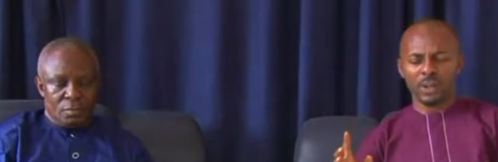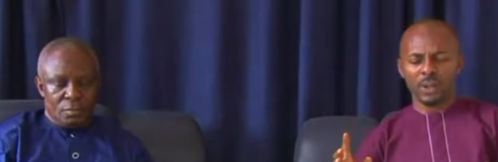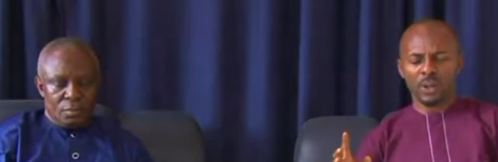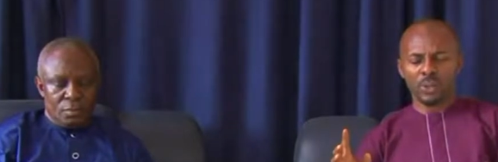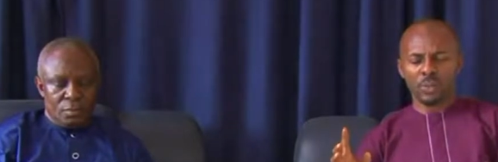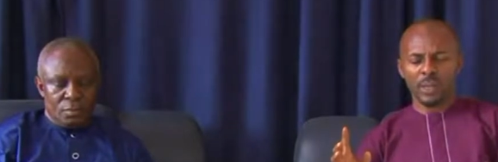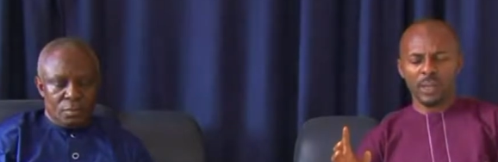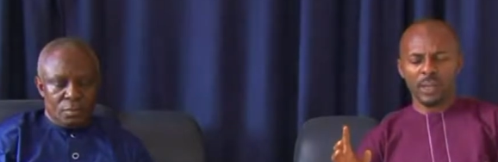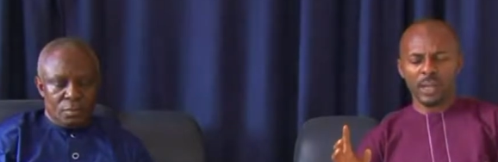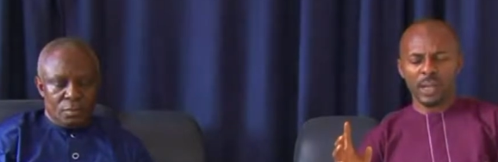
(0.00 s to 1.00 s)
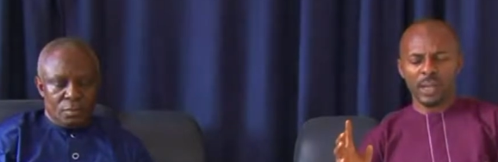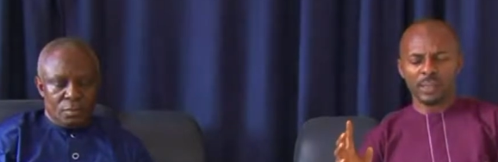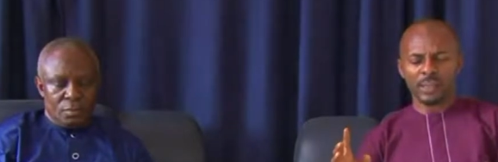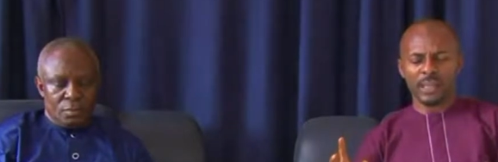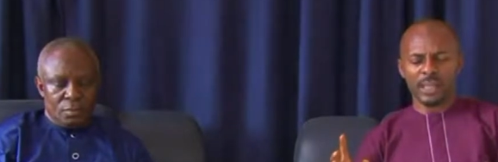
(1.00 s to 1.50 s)
Speaker 1: Lord, we
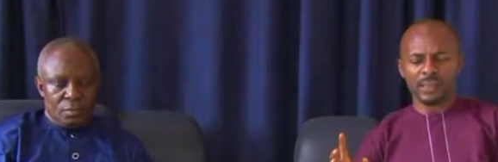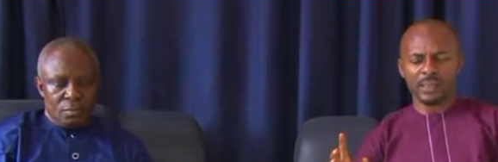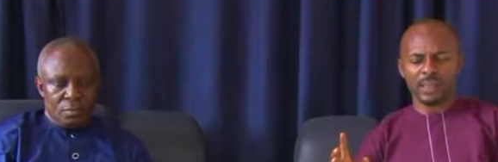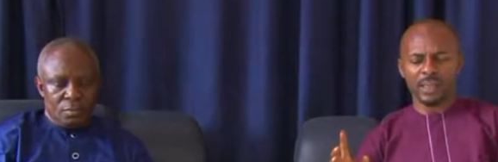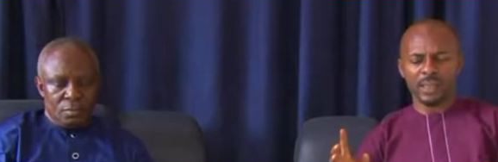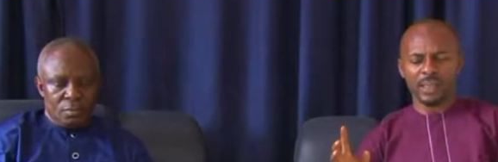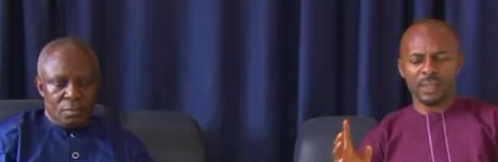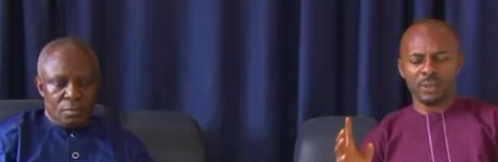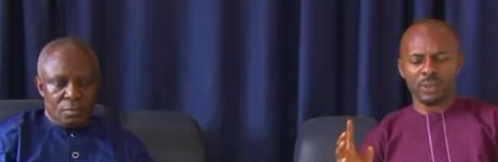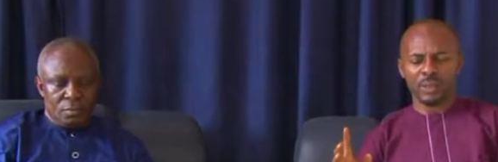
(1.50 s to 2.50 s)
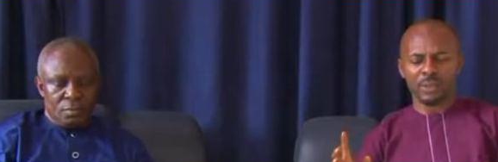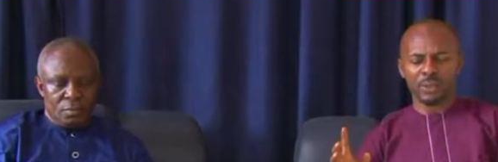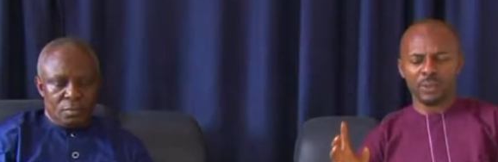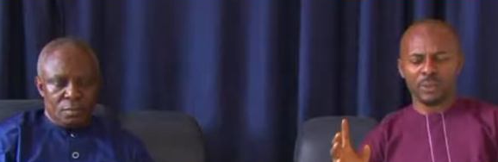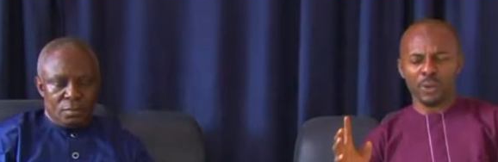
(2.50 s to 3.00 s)
ask that the entrance
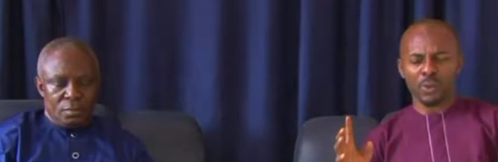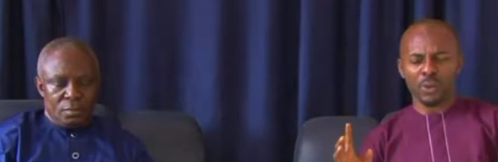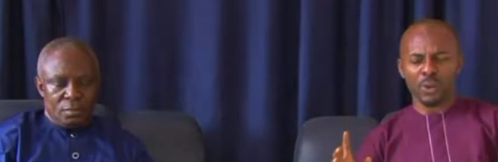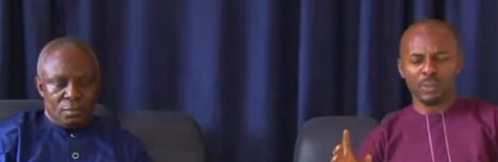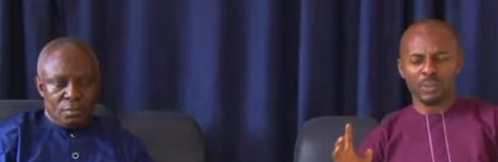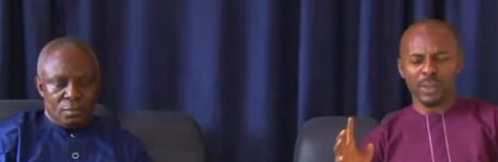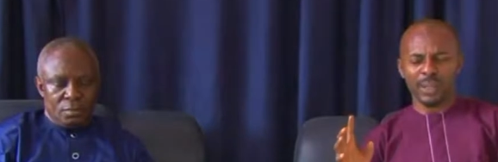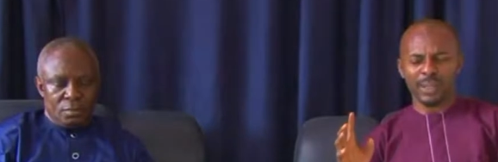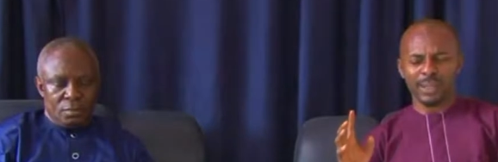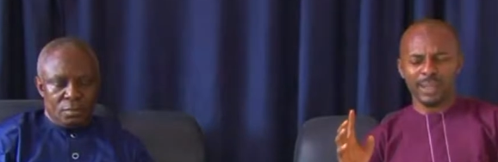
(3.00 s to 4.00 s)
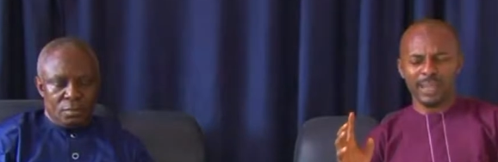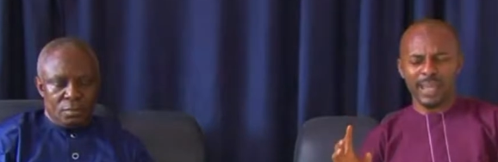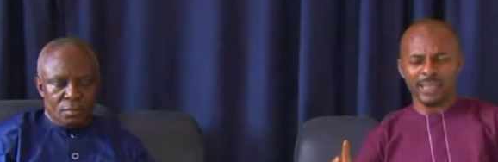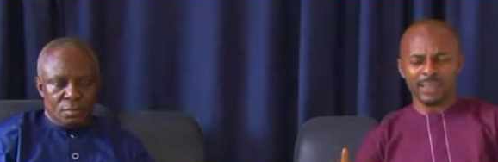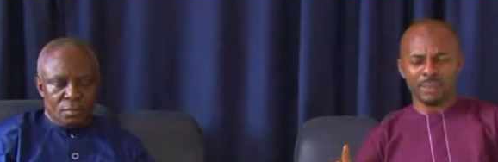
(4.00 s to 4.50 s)
of your word bring
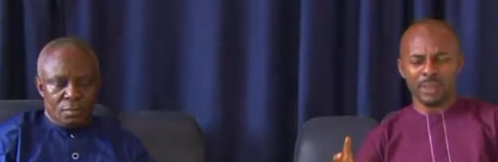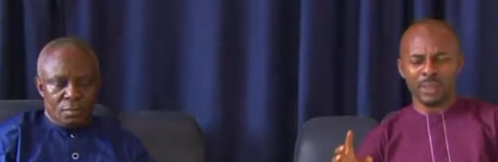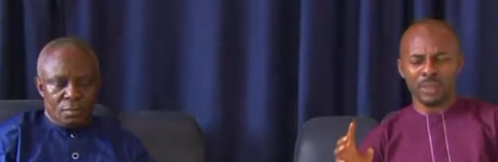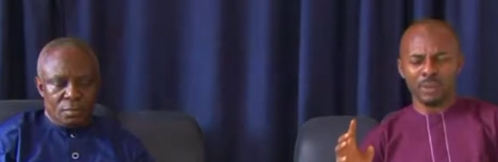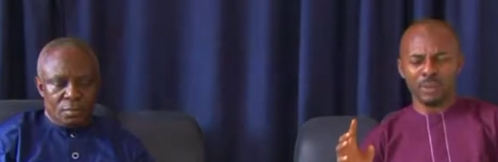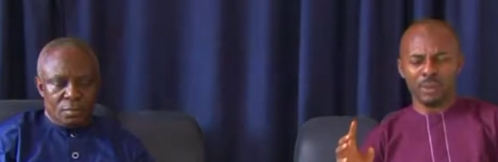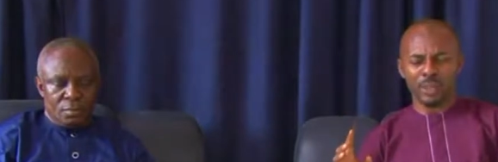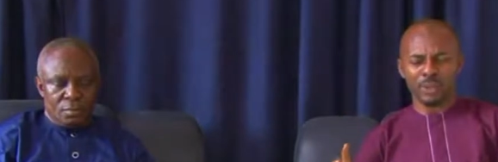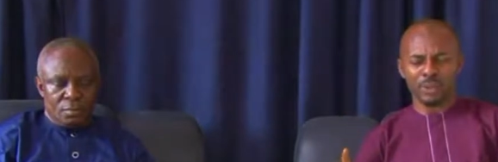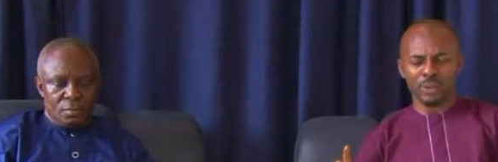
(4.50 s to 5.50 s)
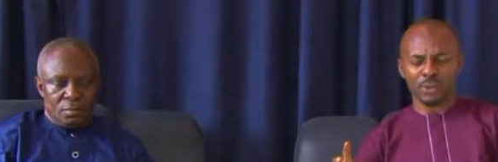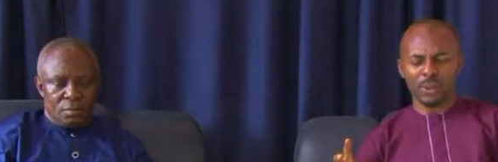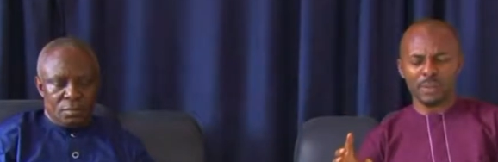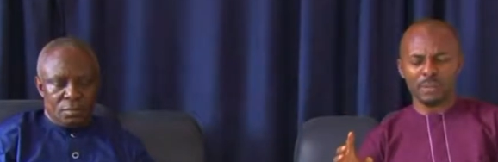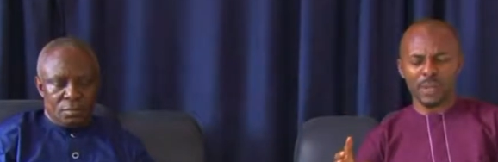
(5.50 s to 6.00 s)
light, bring illumination to
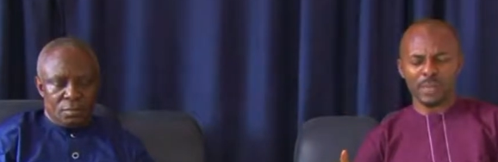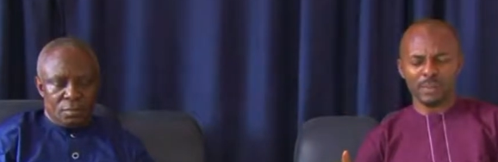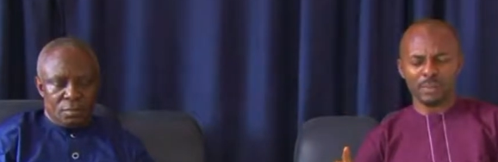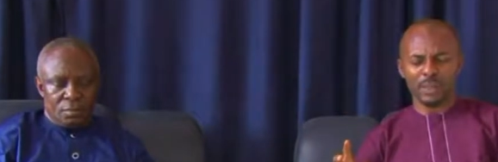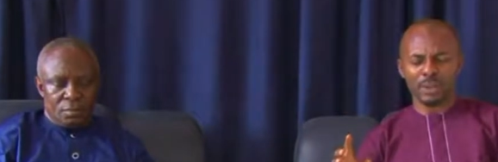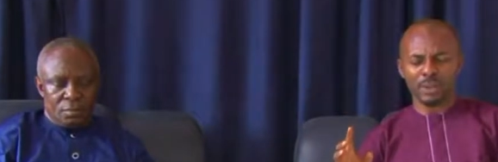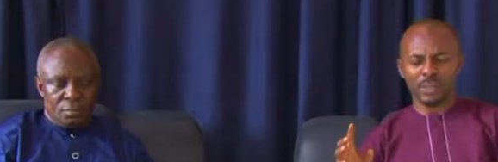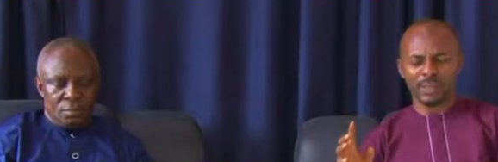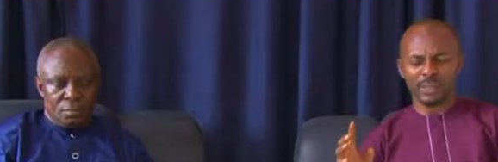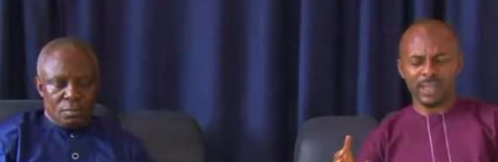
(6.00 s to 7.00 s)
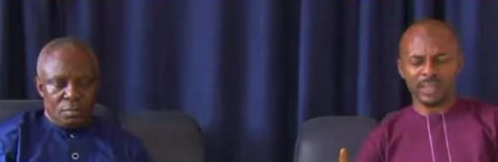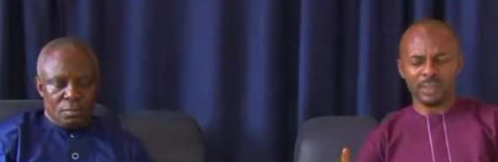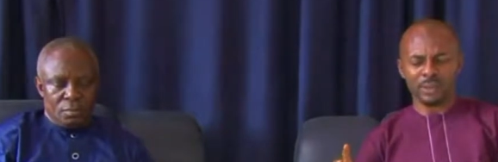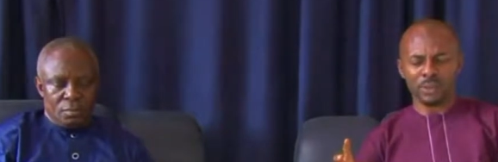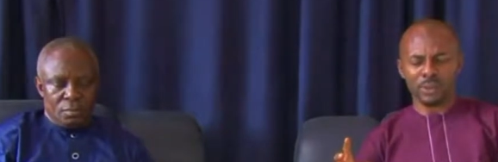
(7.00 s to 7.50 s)
our path, bring
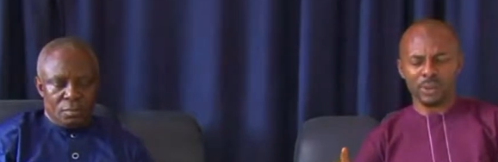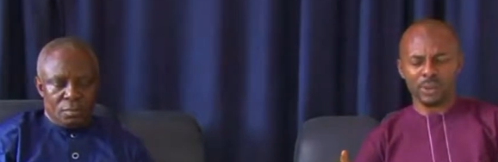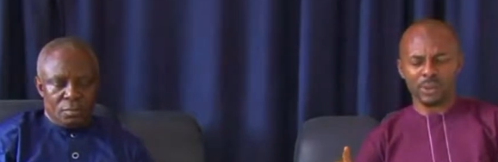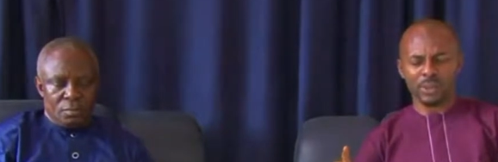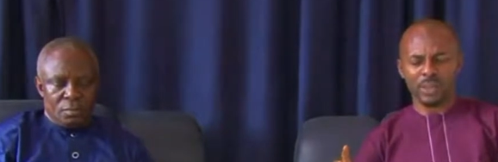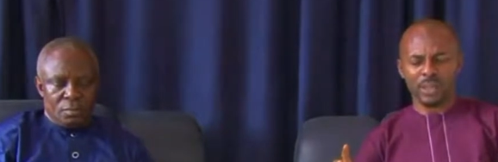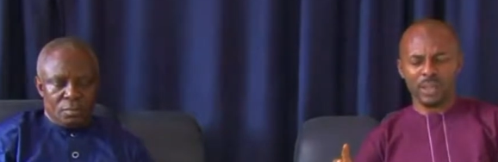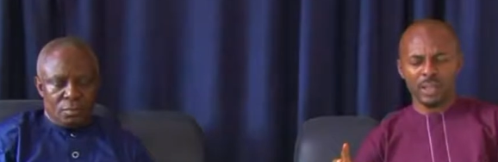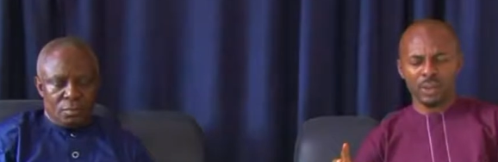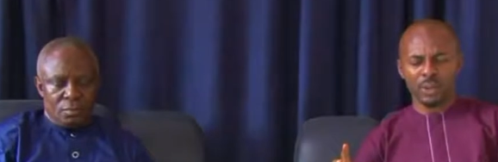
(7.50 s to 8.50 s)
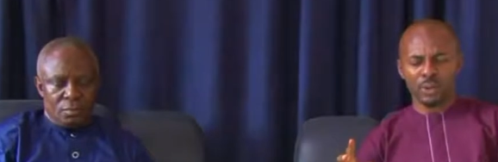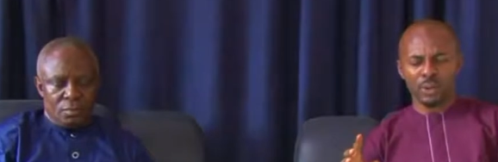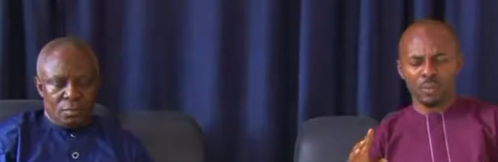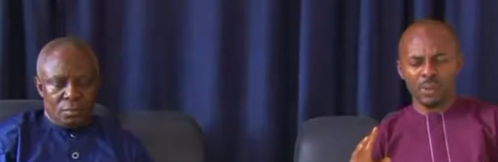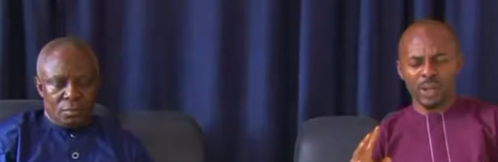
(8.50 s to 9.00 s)
understanding to us. Lord,
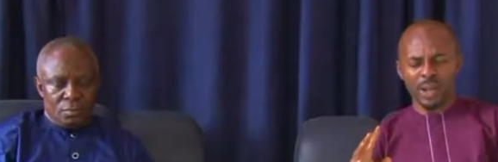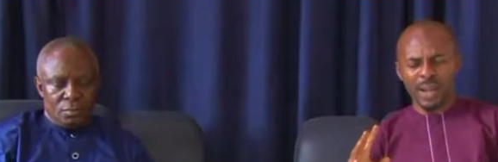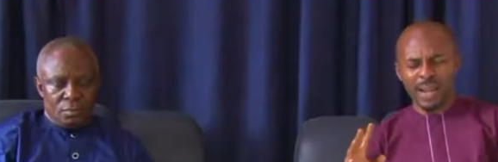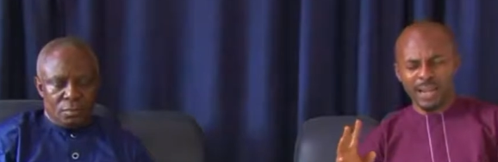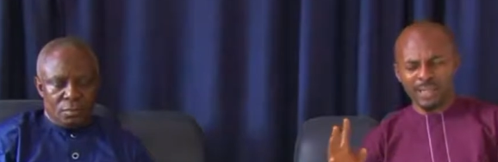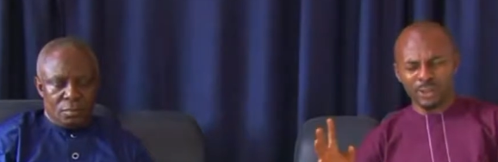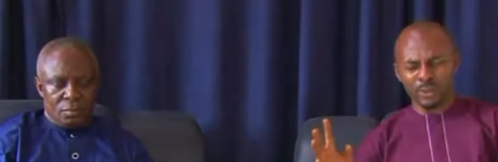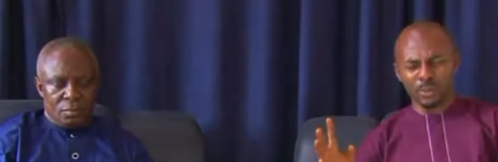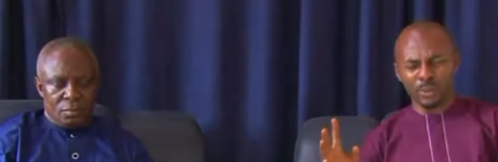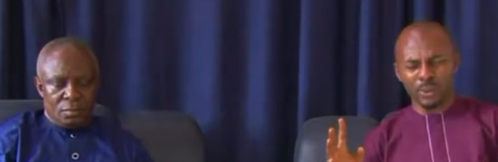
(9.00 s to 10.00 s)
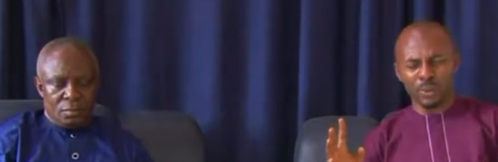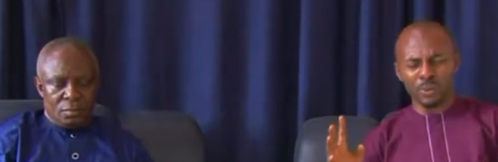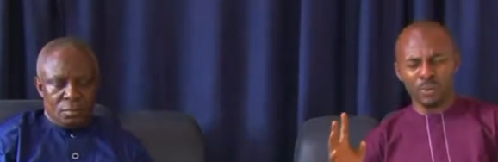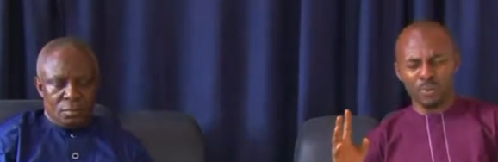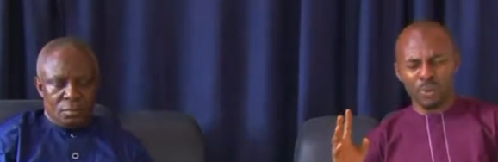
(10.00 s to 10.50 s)
open our eyes to behold